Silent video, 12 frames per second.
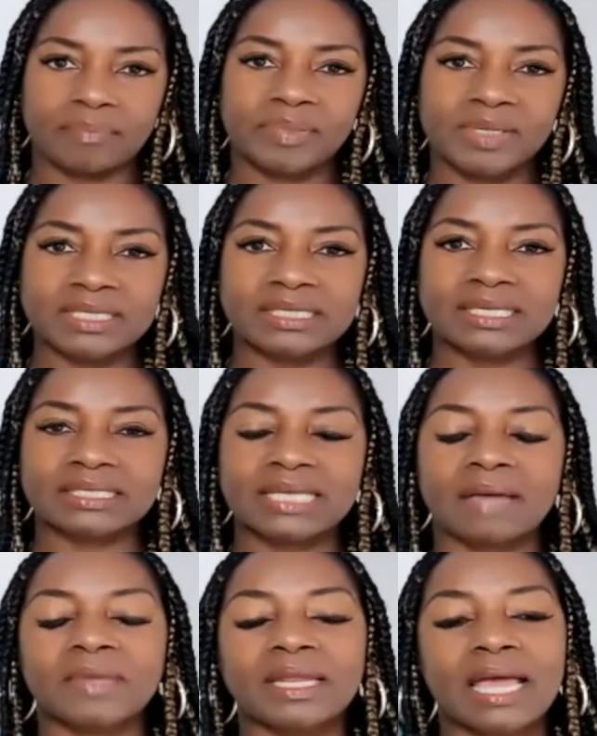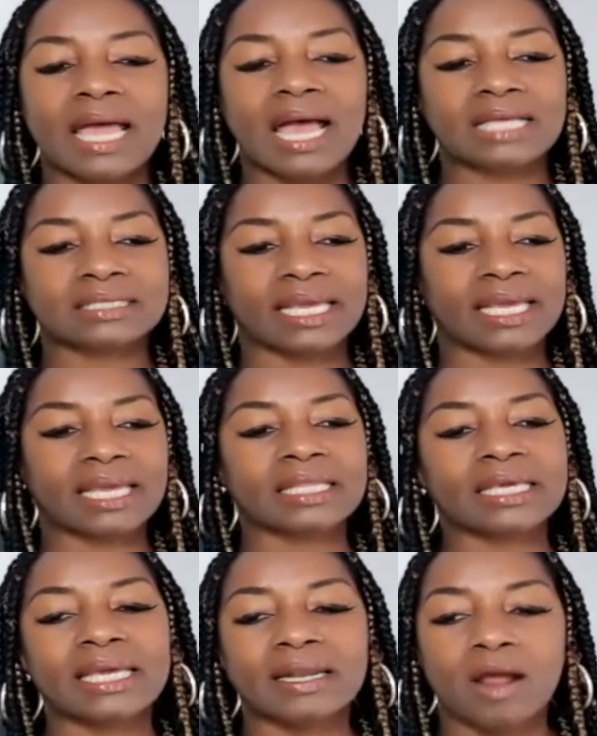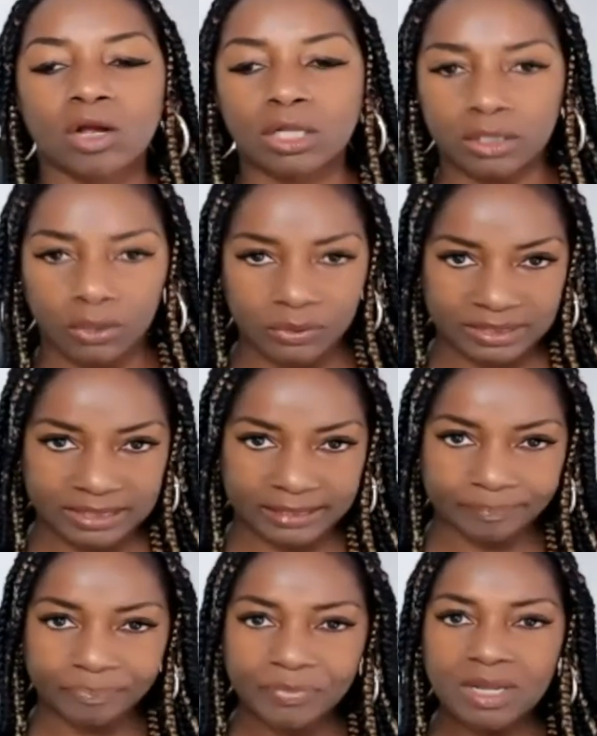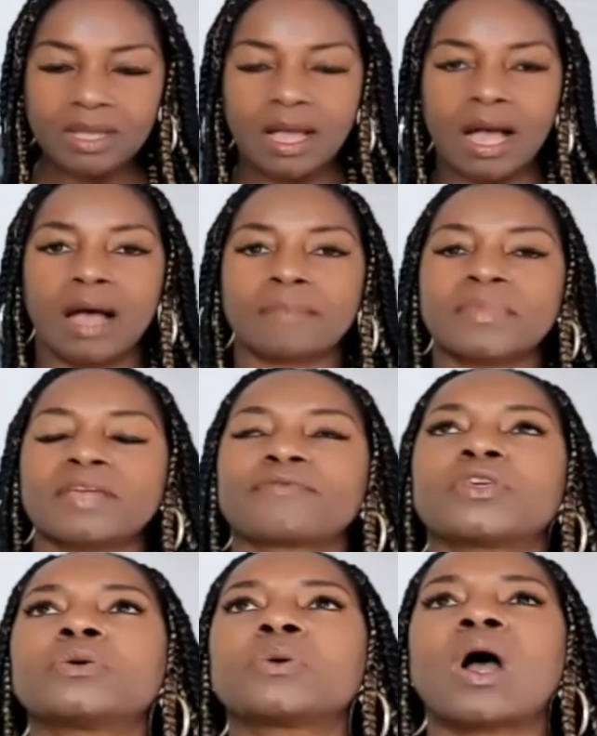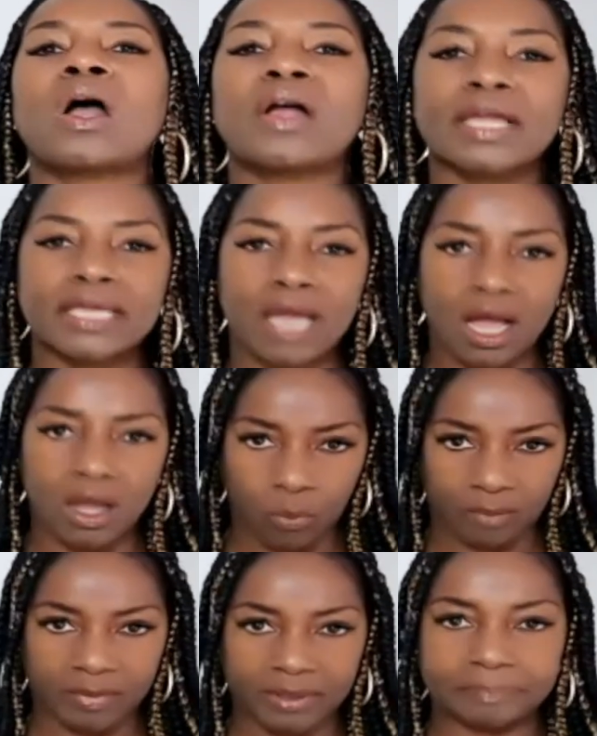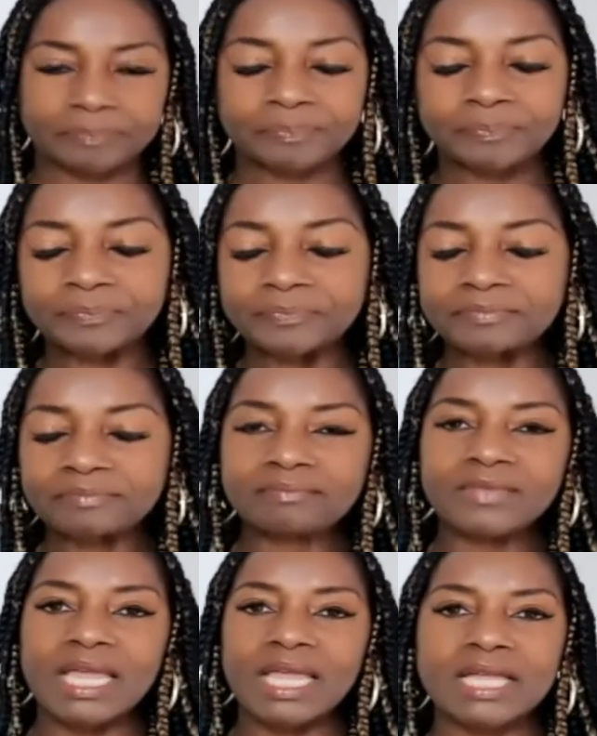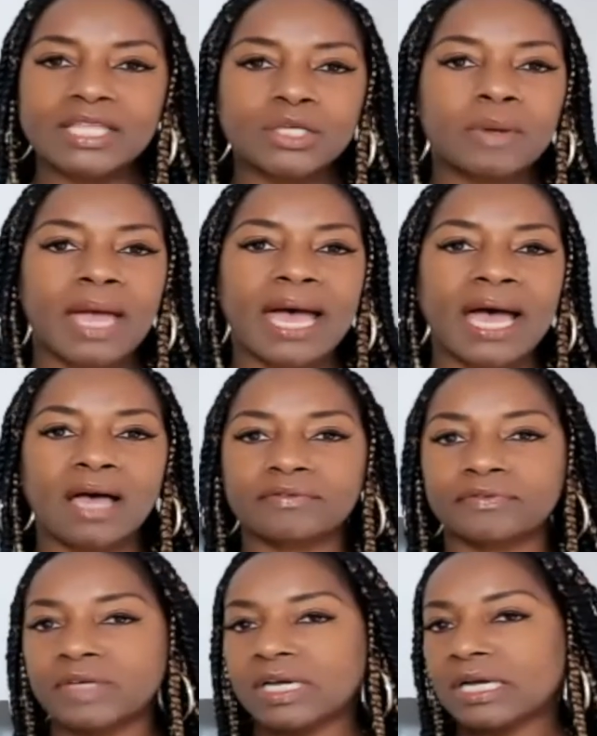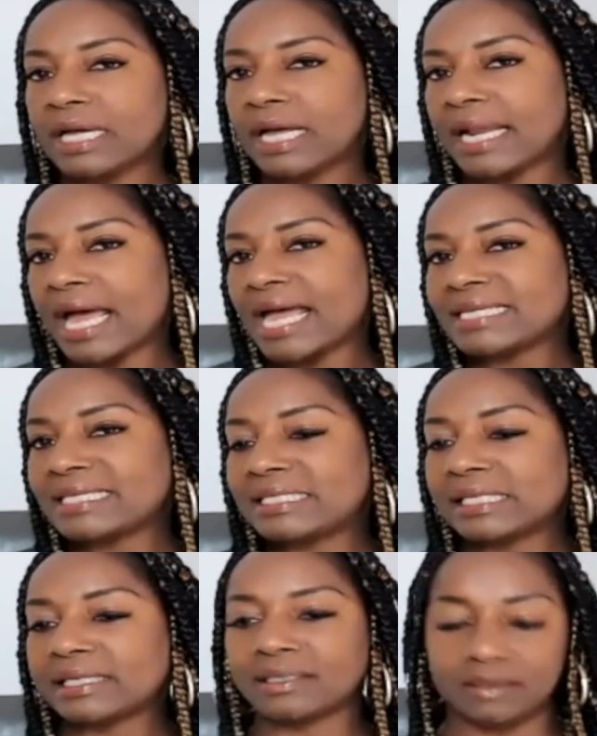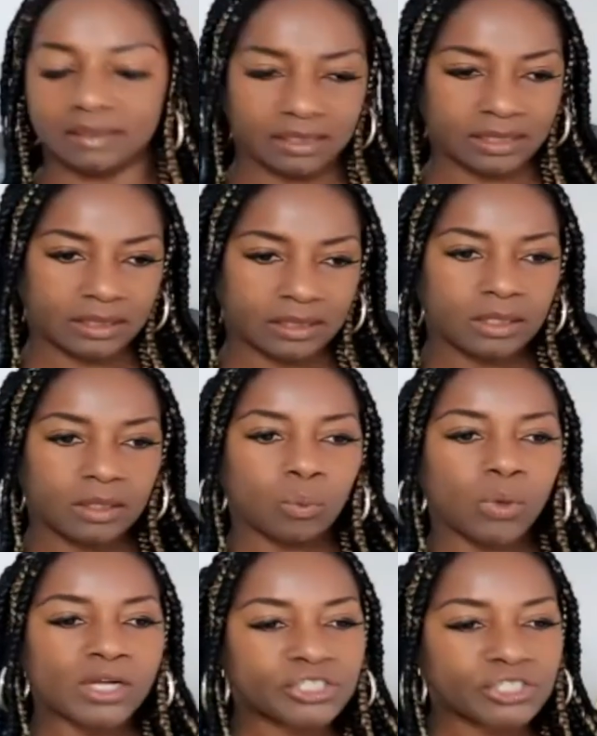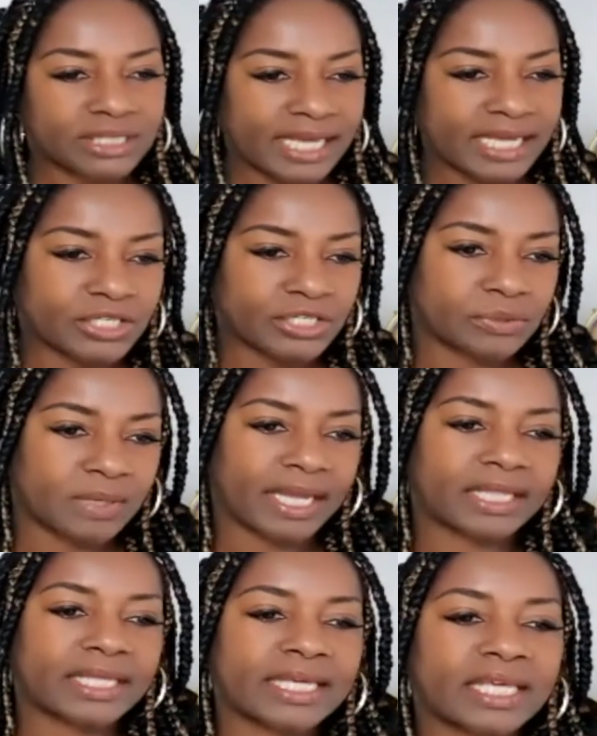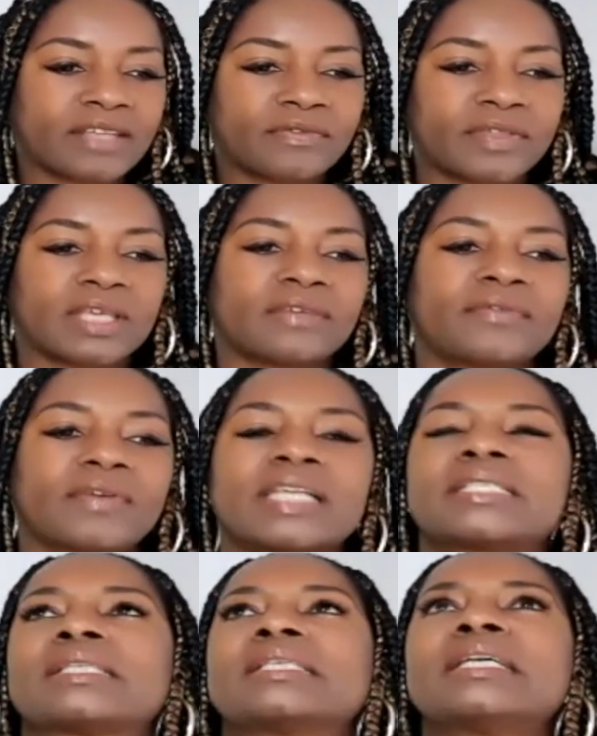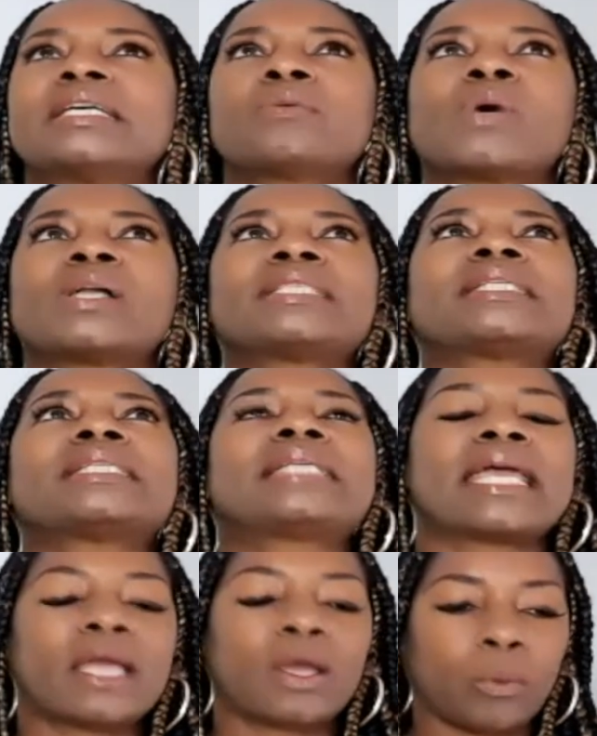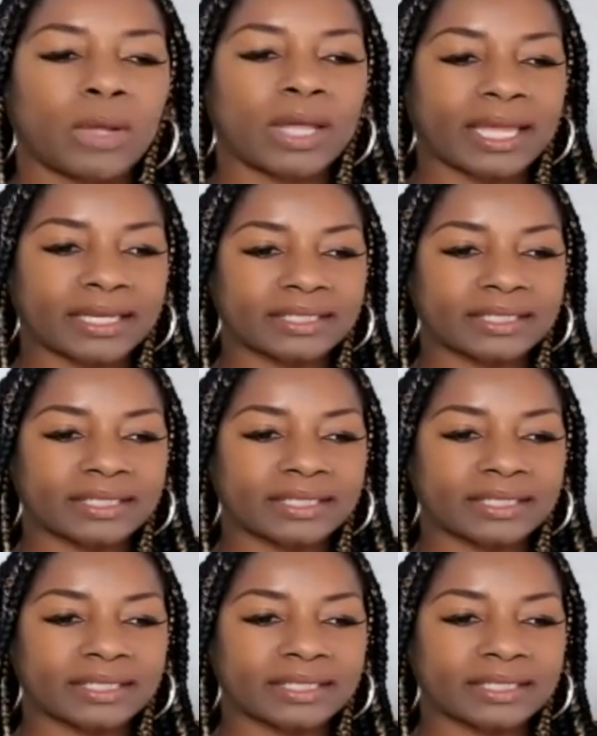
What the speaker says: a business, I'm going to ask Haley in our closing, if you are a young woman and you have an idea, what should they do, Haley? Give us, what's the takeaway?